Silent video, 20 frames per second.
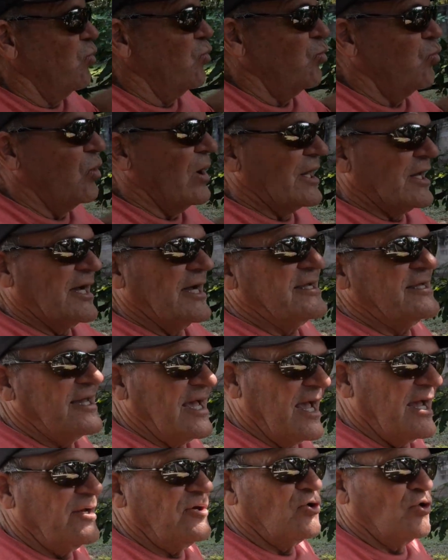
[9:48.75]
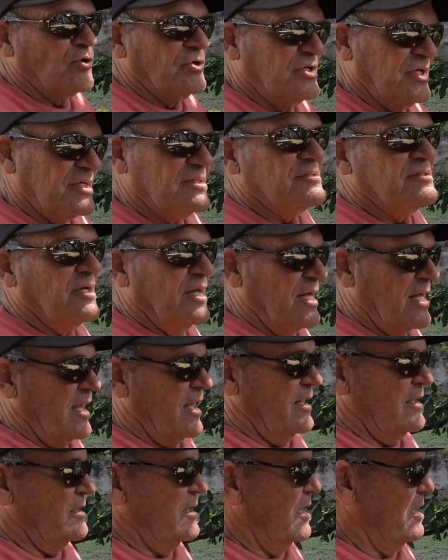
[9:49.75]
what I gained or didn't
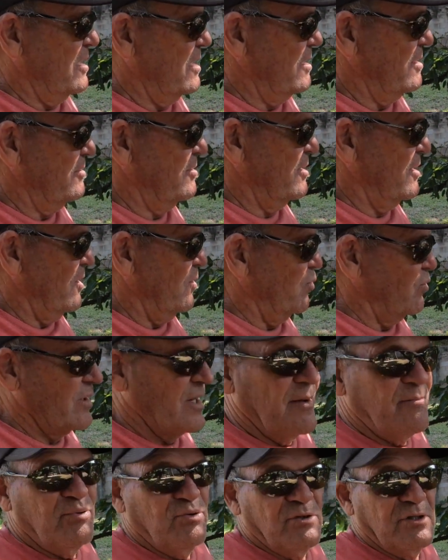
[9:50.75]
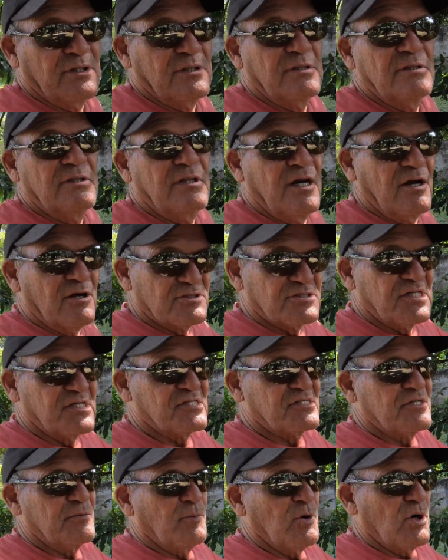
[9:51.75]
gain when I put the air
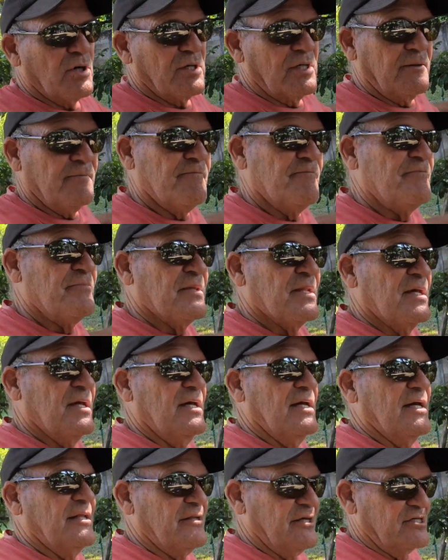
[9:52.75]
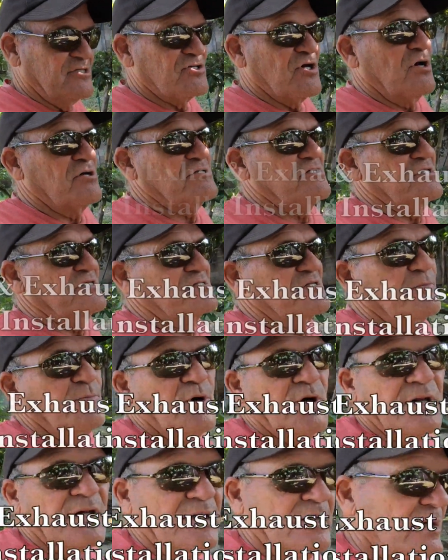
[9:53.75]
system on it and the exhaust system
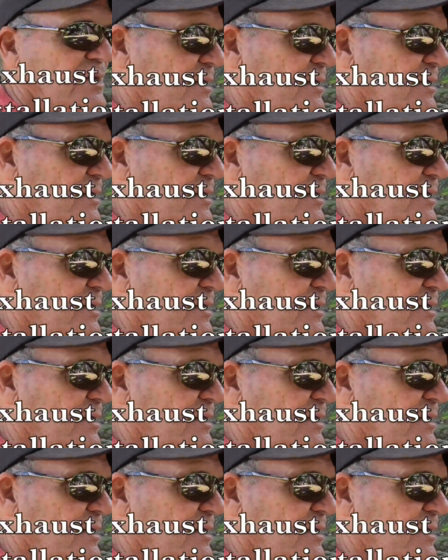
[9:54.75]
on it.